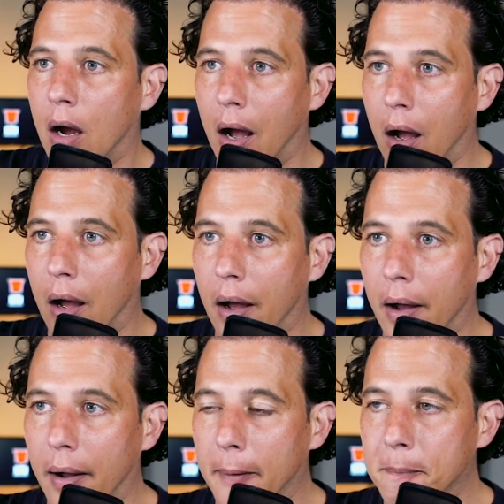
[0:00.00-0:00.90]

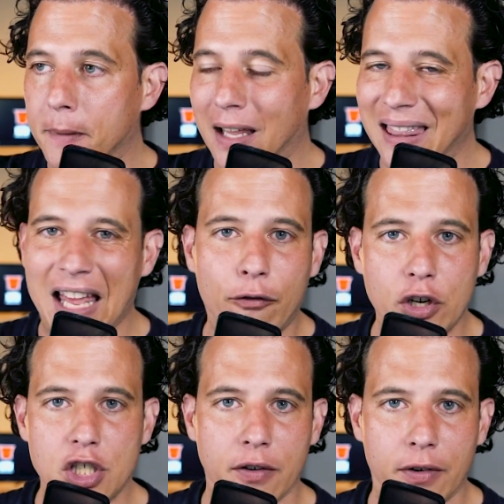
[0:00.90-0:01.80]
a
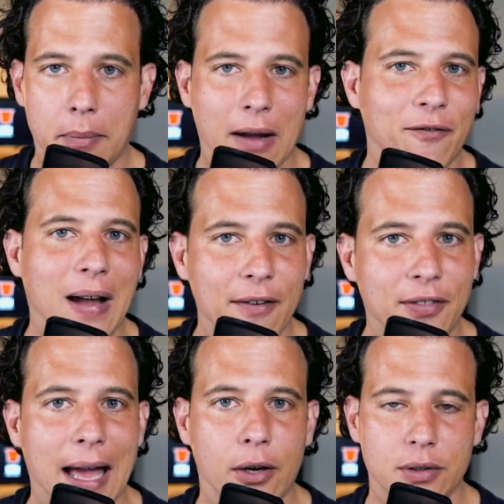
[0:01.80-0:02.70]
leverage of about
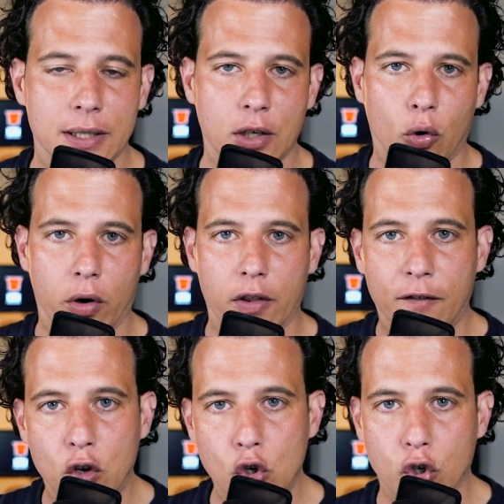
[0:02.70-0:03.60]
5,000, or in the
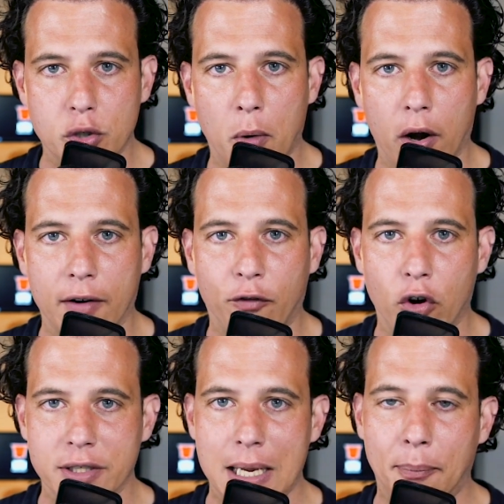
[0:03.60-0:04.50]
futures market, for
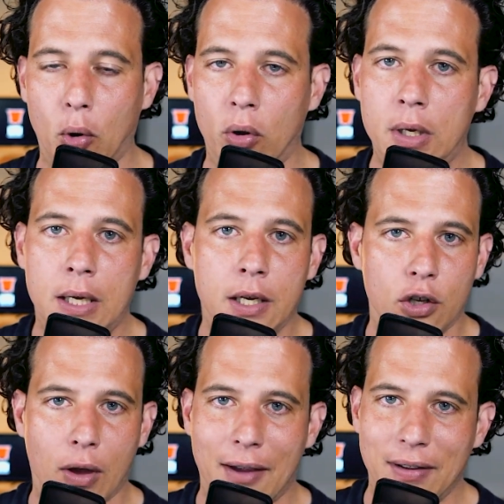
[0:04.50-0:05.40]
example,
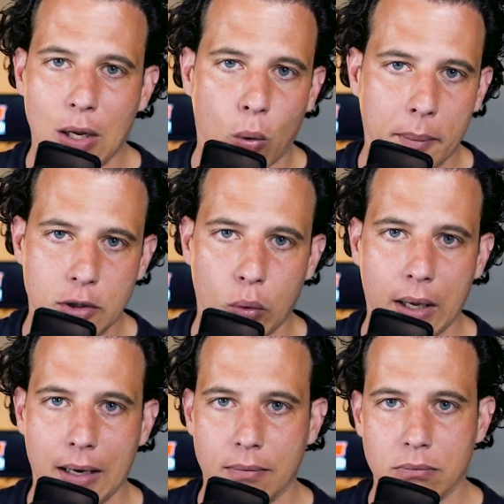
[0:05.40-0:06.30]
you have anywhere
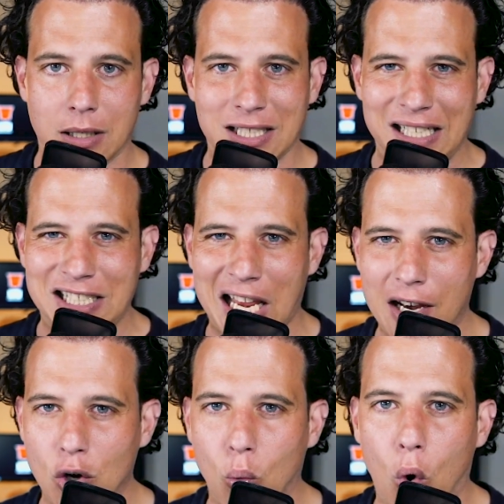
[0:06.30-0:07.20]
between, let's say,
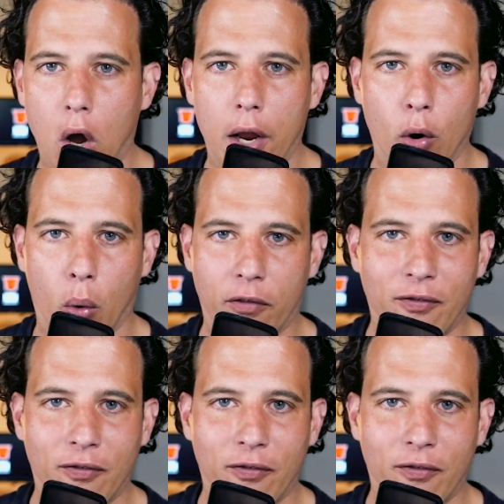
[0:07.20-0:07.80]
10 to 1 or